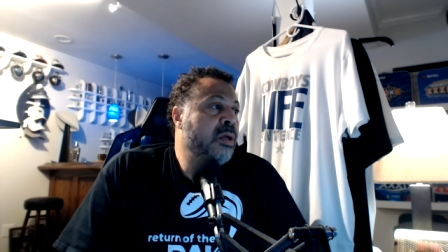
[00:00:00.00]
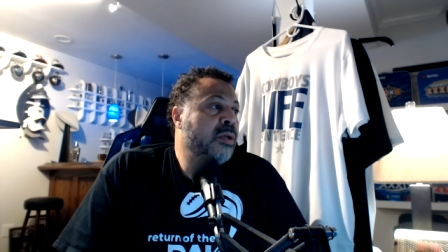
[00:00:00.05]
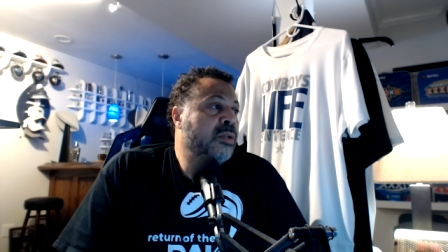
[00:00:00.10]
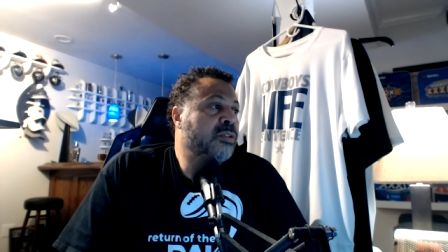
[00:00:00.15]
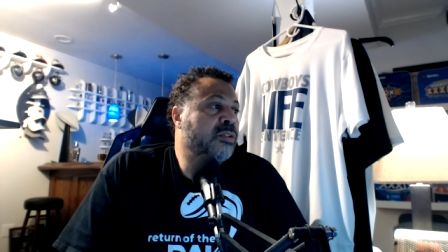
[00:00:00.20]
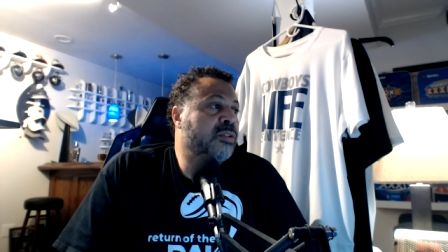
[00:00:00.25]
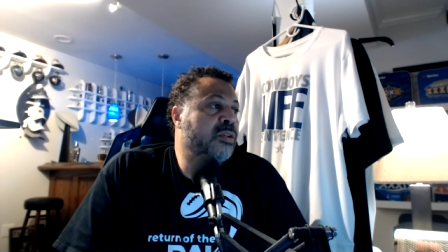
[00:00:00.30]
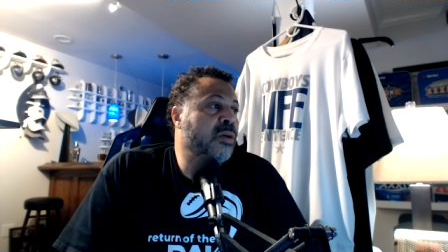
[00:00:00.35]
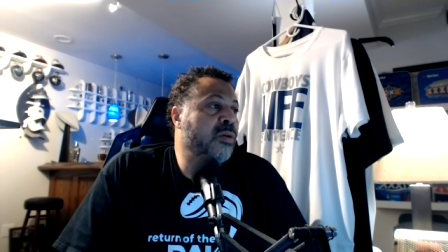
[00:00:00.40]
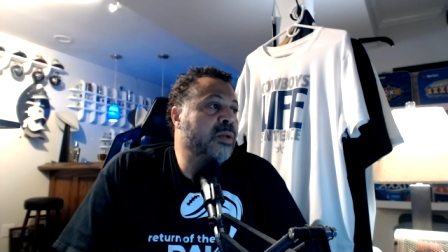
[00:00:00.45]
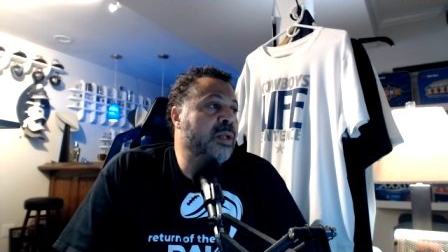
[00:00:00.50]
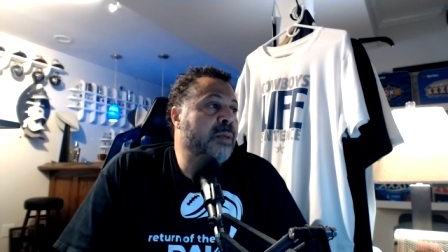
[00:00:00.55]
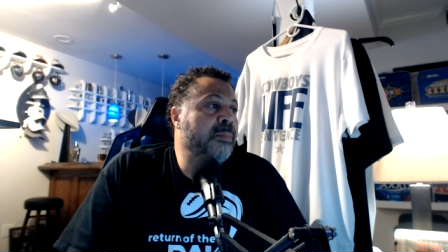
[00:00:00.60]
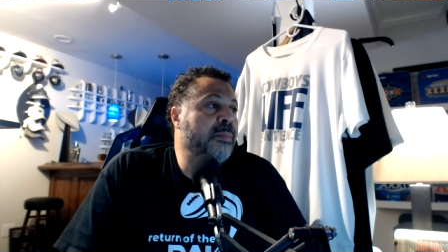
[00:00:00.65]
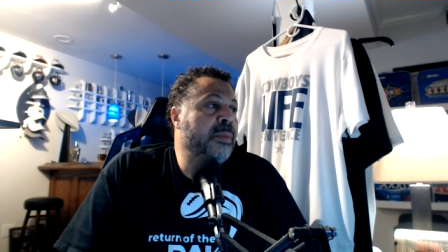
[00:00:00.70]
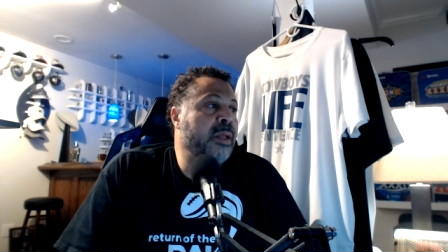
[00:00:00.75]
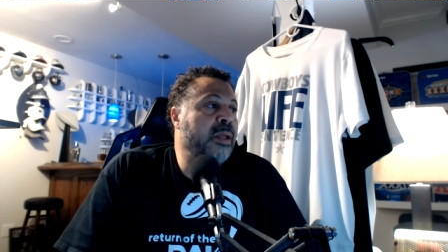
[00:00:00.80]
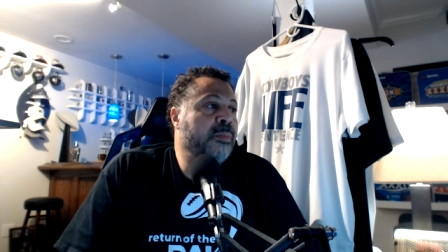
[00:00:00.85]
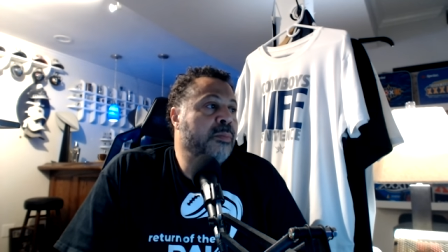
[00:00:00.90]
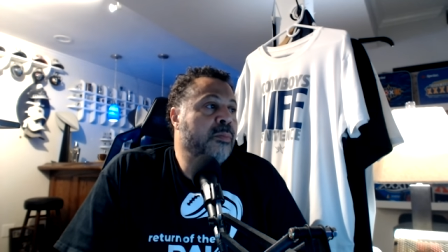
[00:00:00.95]
So let
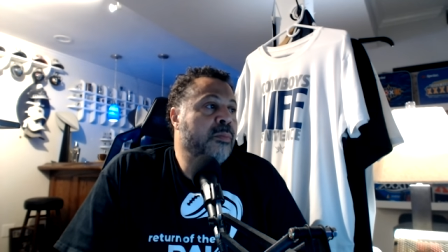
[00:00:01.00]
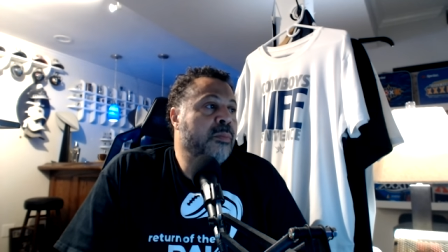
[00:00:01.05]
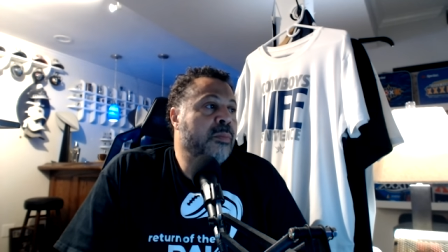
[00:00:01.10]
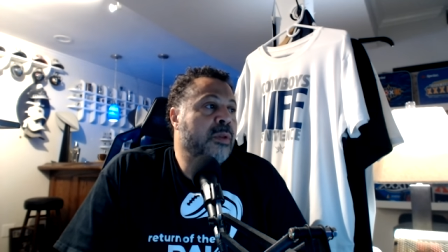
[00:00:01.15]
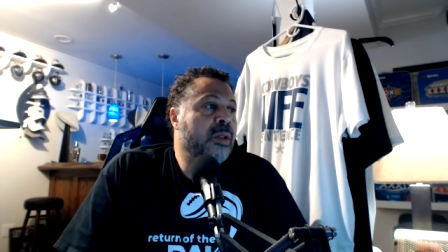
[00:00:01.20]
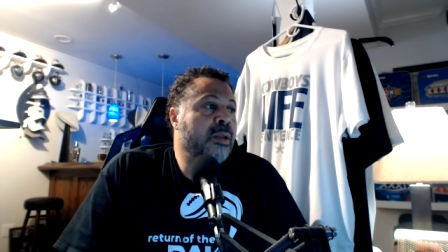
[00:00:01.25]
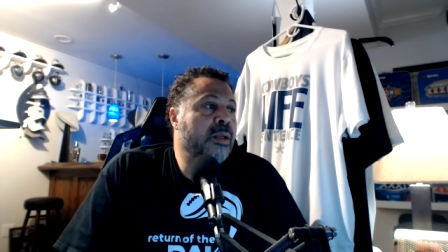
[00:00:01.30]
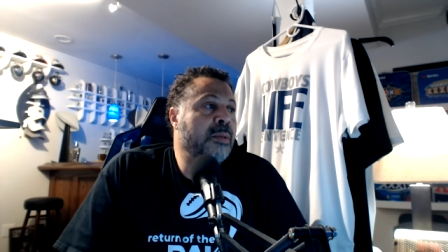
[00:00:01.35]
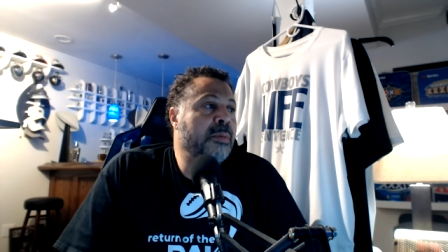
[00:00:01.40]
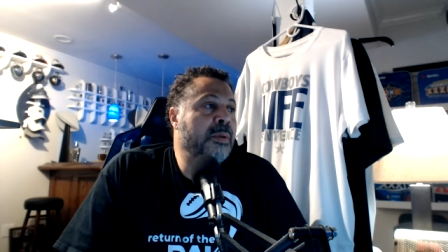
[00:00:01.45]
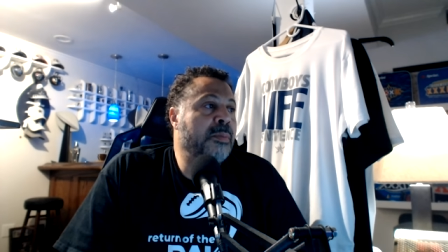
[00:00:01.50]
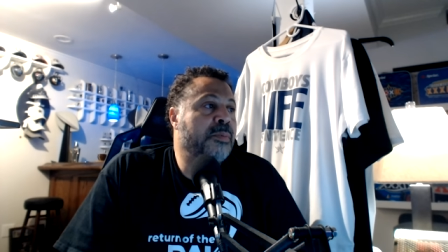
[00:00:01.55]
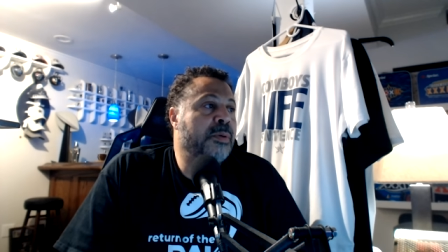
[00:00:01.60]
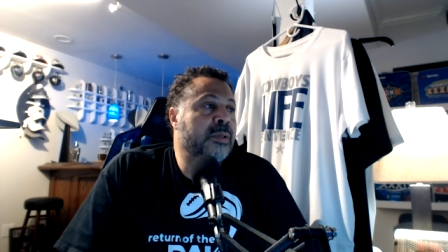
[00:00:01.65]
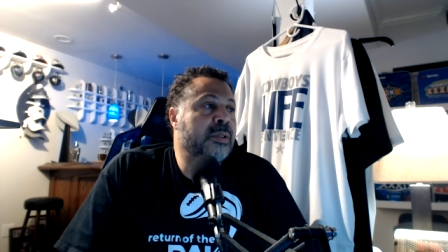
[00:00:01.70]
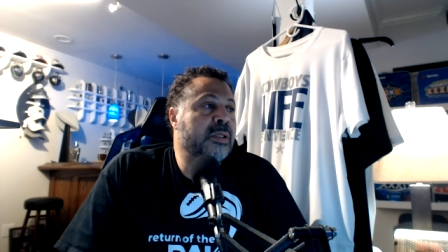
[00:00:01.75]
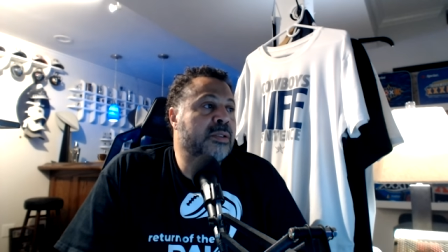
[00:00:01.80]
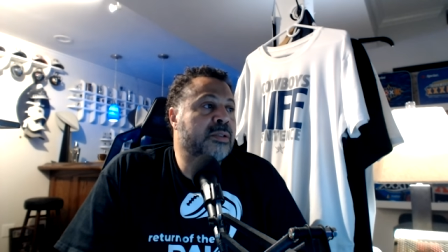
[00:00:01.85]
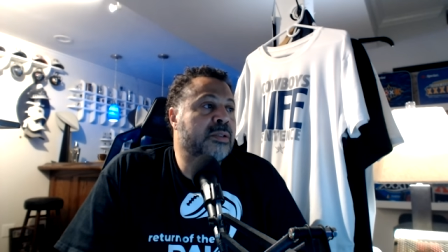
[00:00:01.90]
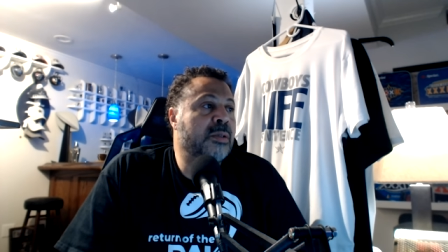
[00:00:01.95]
me let me
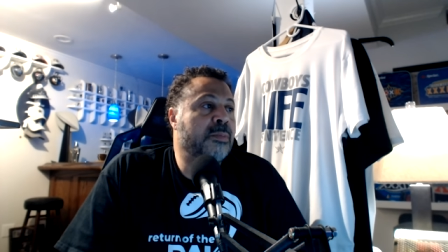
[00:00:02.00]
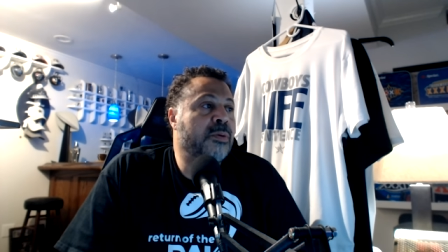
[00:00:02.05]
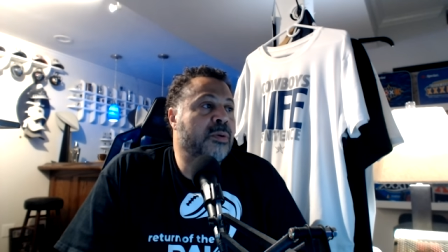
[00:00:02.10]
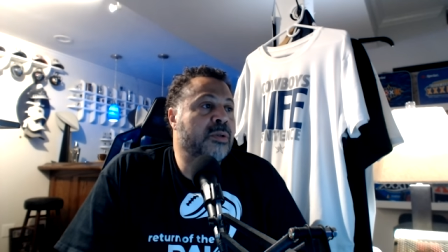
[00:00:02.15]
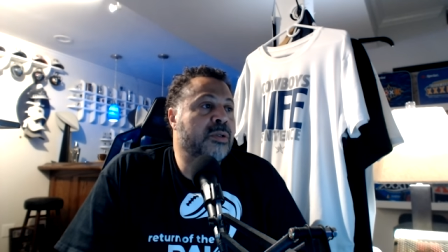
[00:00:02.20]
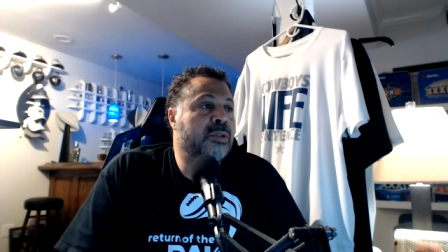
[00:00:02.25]
put this up on